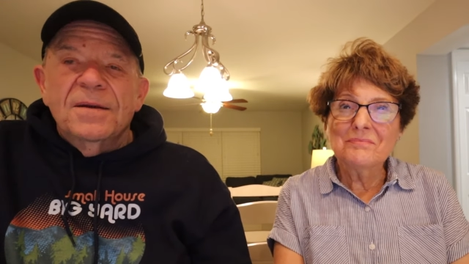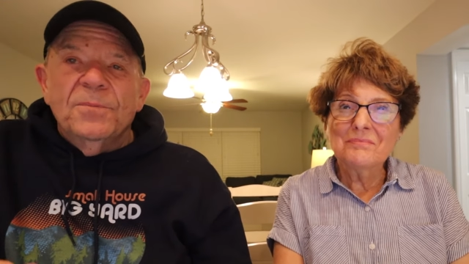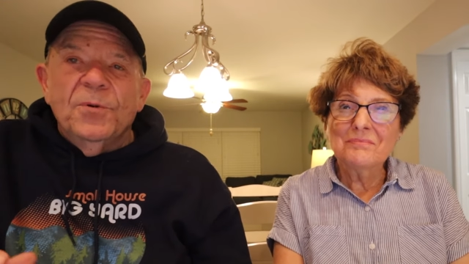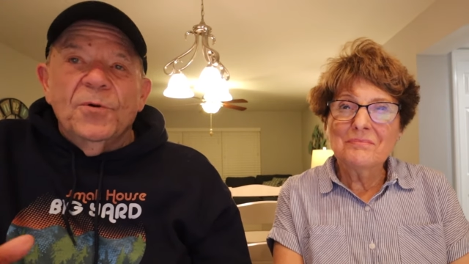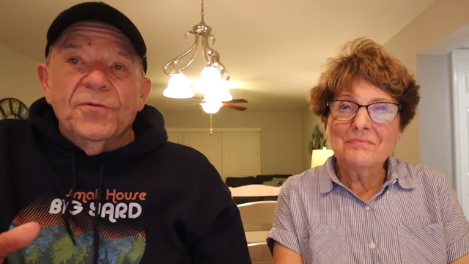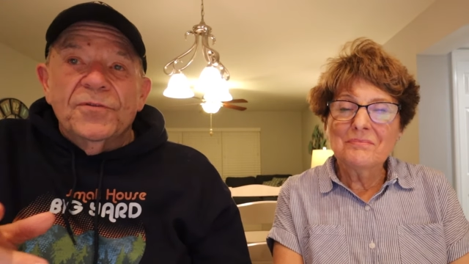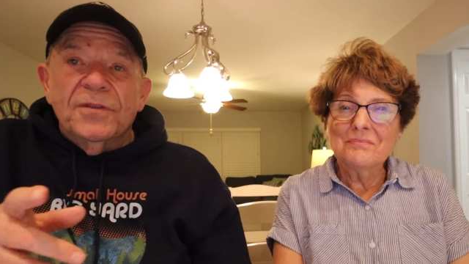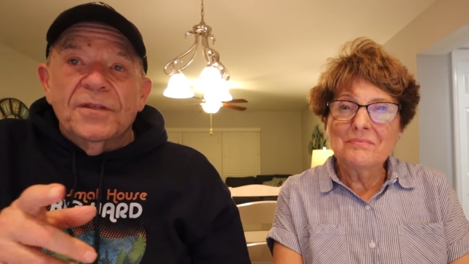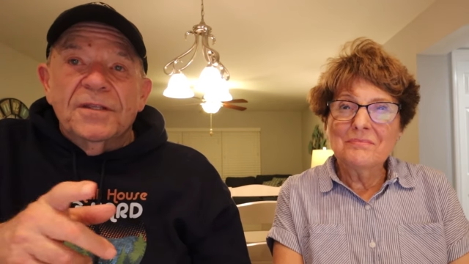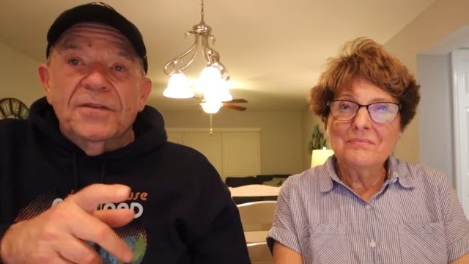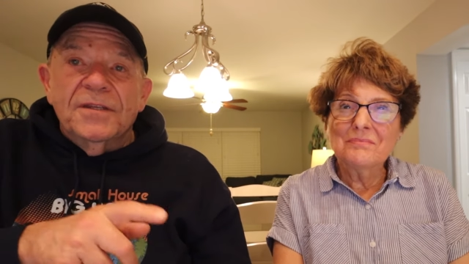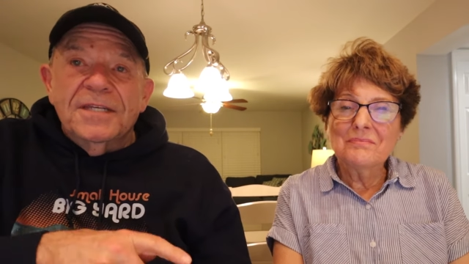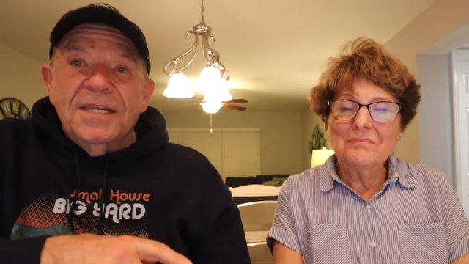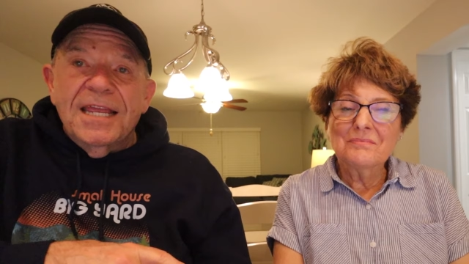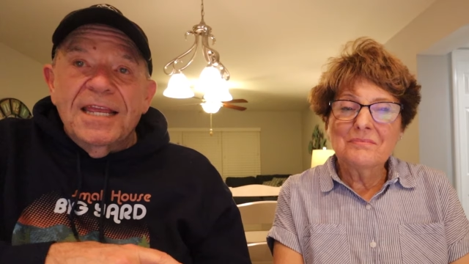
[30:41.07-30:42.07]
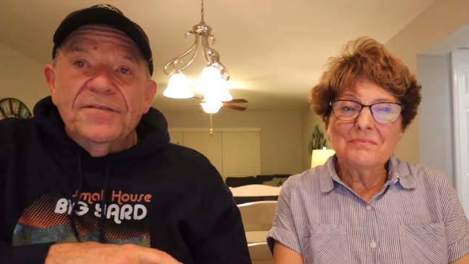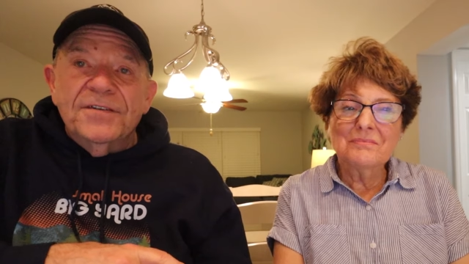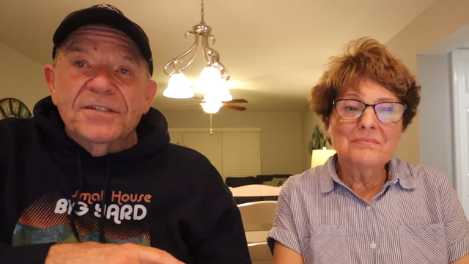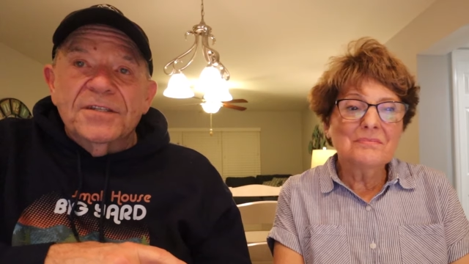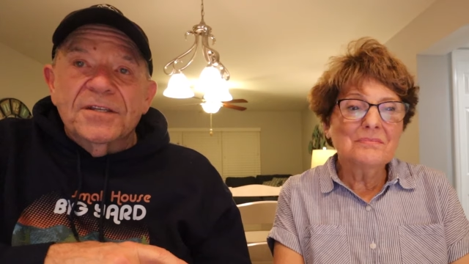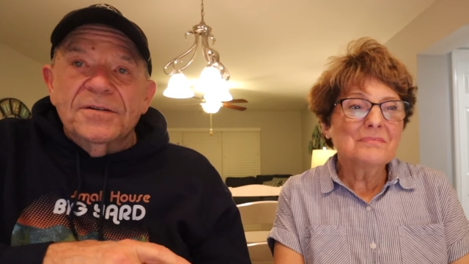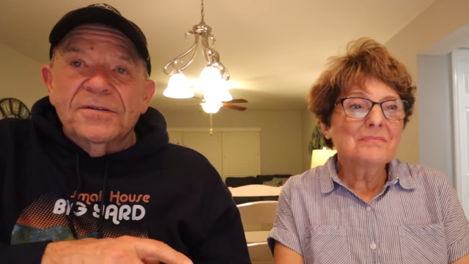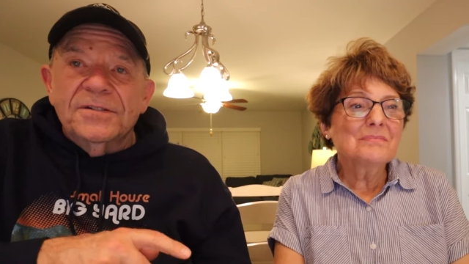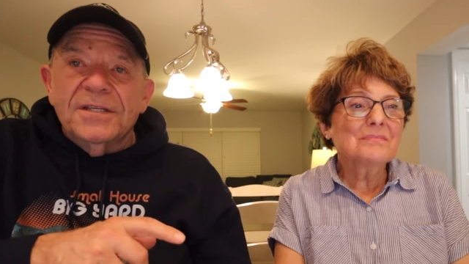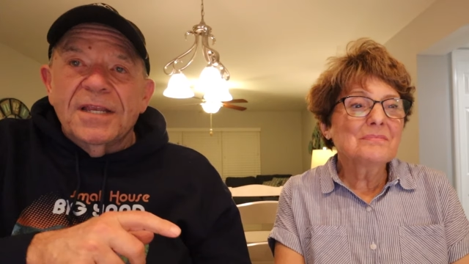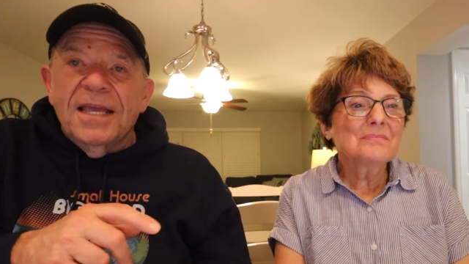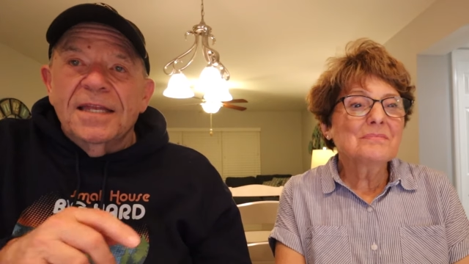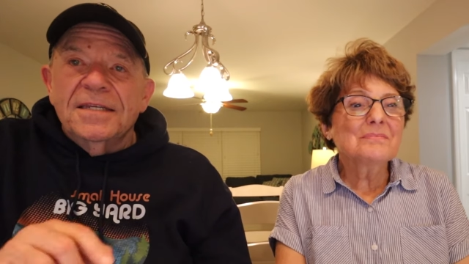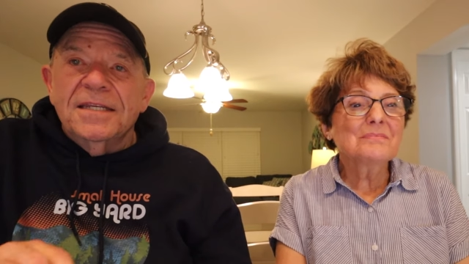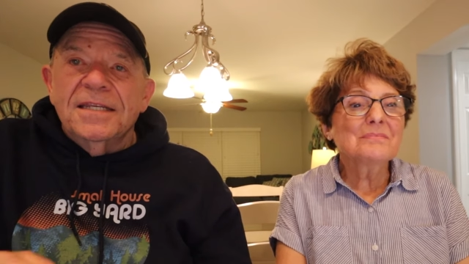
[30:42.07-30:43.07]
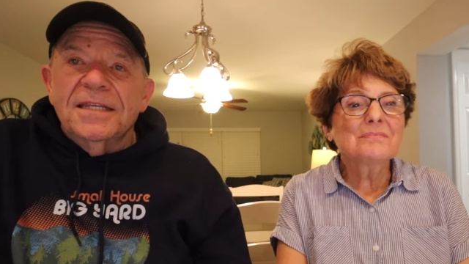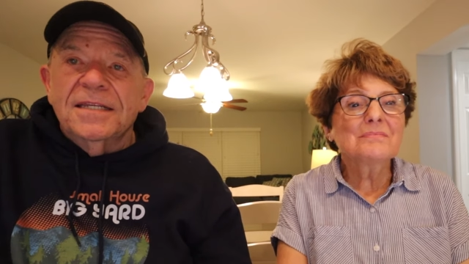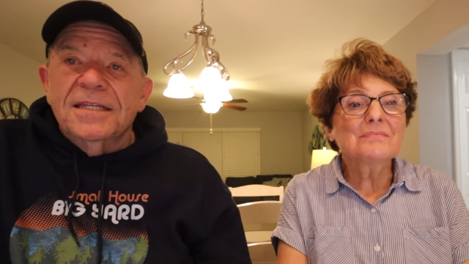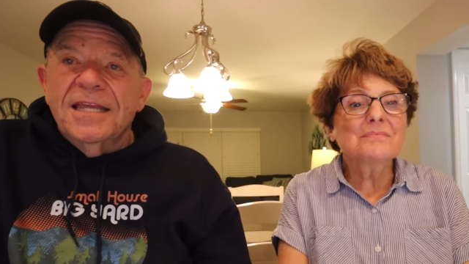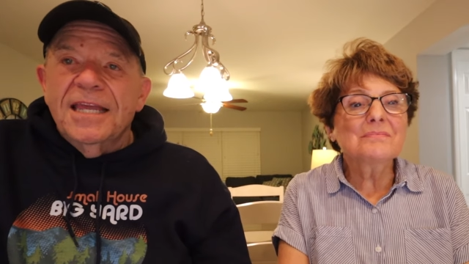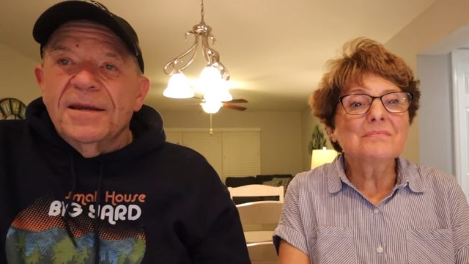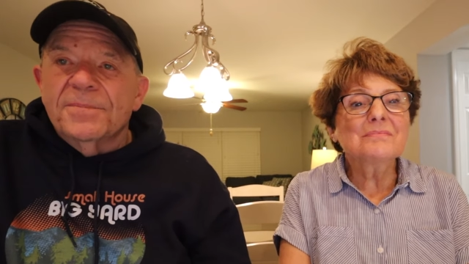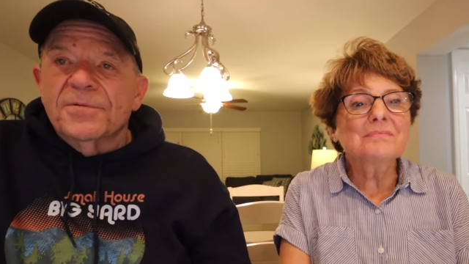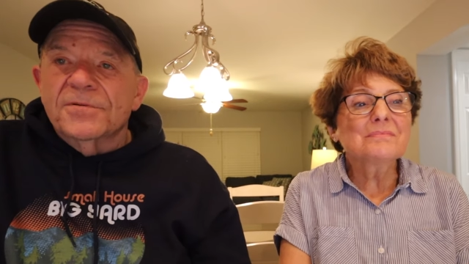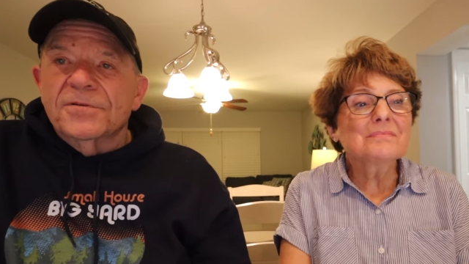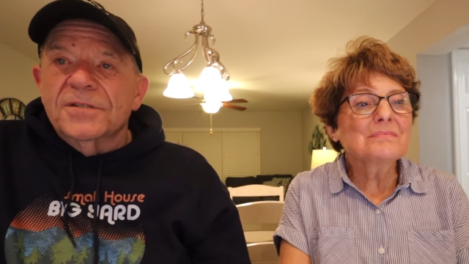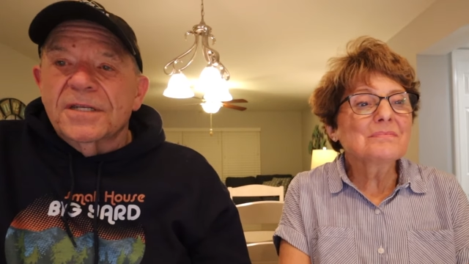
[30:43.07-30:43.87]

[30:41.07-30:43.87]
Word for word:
Speaker 1: Both in the day visitors and in campers